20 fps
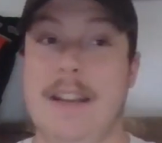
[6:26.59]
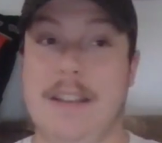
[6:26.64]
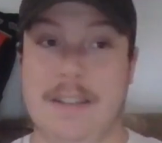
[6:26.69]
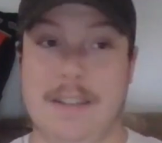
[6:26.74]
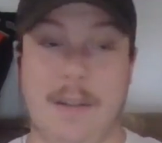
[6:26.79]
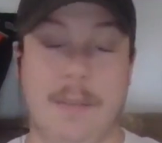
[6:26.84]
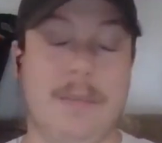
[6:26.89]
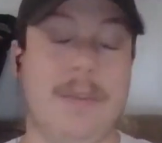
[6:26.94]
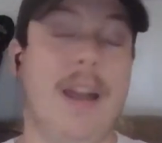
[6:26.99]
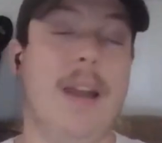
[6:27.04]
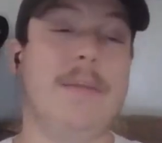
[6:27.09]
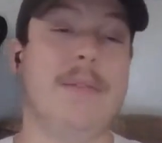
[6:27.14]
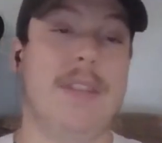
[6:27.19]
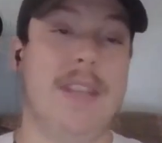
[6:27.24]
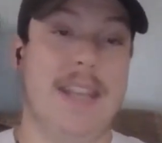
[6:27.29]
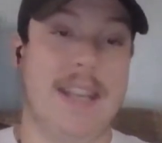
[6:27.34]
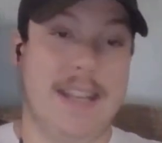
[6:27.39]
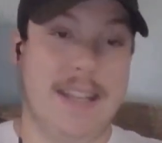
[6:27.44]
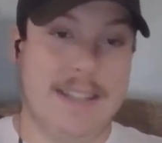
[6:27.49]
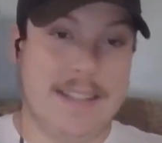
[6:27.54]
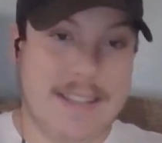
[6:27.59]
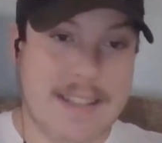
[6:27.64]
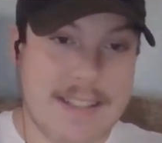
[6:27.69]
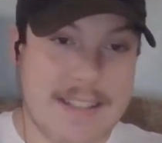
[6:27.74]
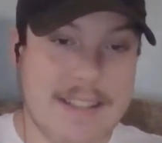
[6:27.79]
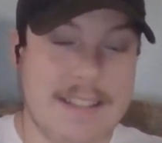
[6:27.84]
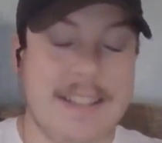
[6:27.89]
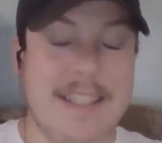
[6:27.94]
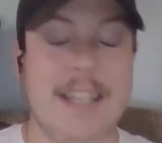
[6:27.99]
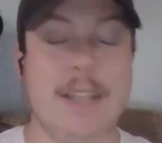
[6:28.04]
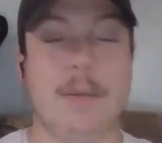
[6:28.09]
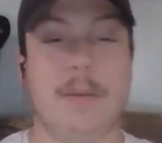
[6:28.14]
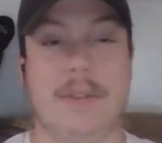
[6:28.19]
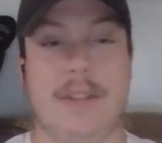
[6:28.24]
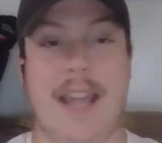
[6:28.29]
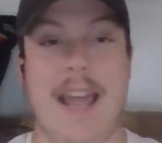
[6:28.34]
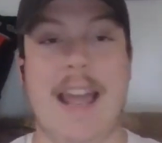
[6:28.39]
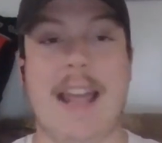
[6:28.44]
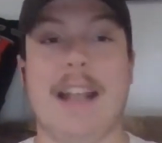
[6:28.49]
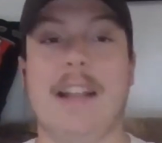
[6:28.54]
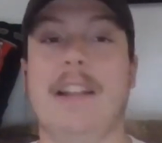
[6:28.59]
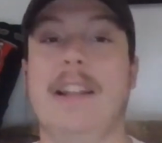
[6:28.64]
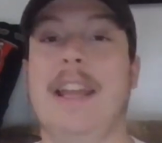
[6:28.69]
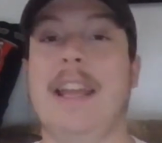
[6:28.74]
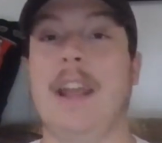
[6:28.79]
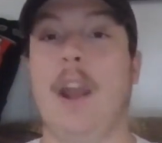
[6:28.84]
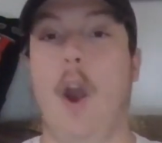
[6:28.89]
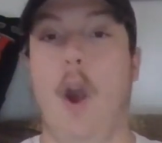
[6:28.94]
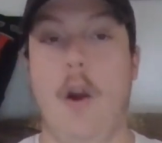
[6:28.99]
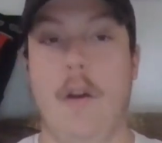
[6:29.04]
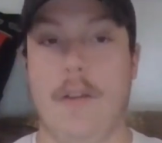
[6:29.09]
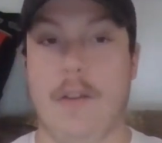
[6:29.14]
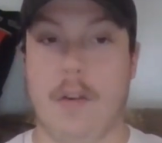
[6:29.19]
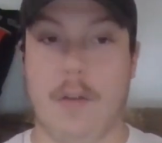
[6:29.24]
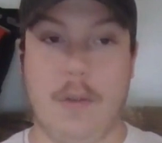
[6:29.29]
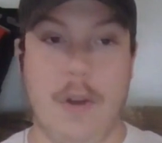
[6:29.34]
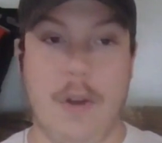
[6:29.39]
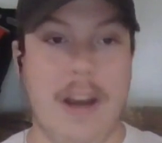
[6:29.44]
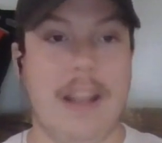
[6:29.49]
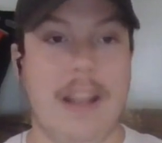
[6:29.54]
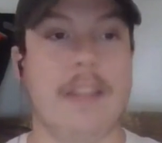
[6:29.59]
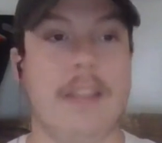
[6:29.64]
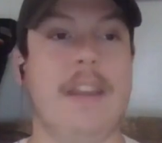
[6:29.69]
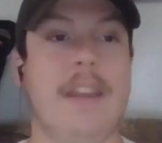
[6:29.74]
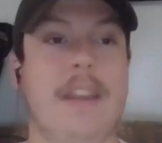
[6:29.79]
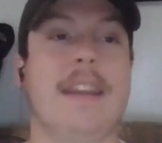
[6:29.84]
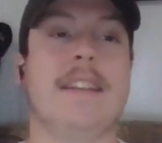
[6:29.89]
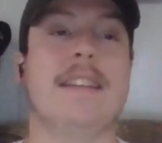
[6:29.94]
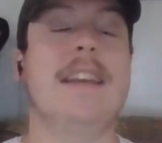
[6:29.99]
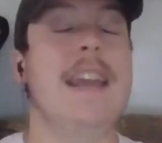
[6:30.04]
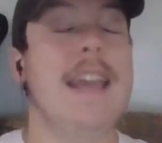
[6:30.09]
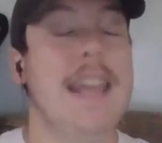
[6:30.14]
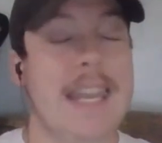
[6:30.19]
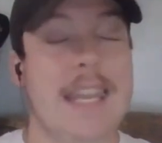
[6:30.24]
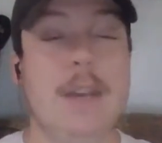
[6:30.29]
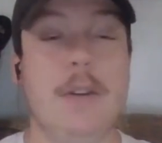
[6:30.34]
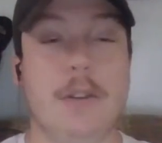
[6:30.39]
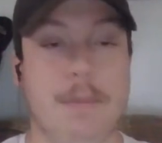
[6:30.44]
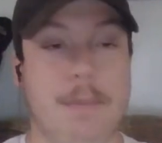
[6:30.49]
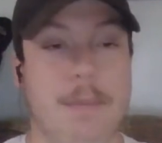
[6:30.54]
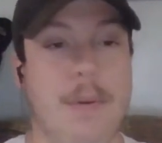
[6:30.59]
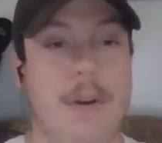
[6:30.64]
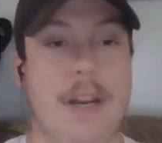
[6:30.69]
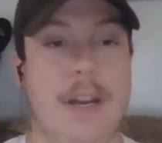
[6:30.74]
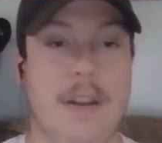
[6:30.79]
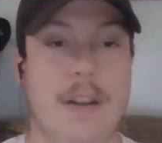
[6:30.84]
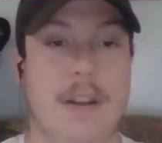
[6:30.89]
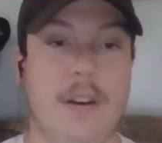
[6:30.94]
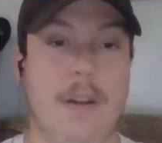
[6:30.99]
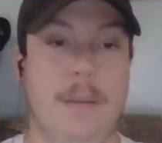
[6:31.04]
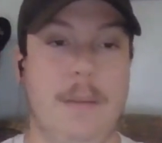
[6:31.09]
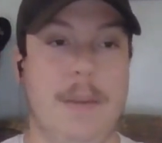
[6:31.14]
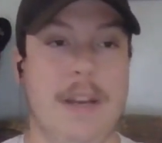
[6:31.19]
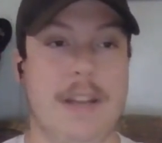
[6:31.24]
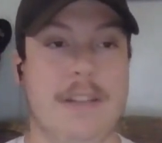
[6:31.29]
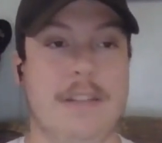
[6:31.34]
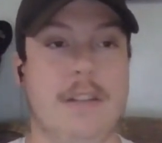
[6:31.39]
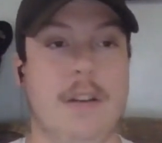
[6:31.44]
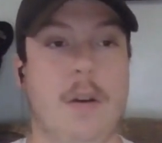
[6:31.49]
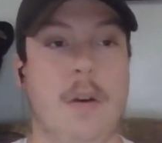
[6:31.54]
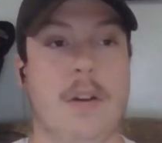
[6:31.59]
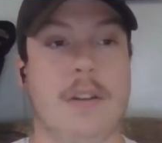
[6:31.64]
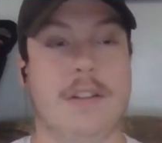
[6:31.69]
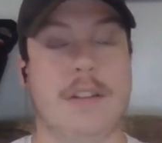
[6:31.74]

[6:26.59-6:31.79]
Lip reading: sometimes inconsistencies with tackling, overrunning things, he was pretty good in Minnesota.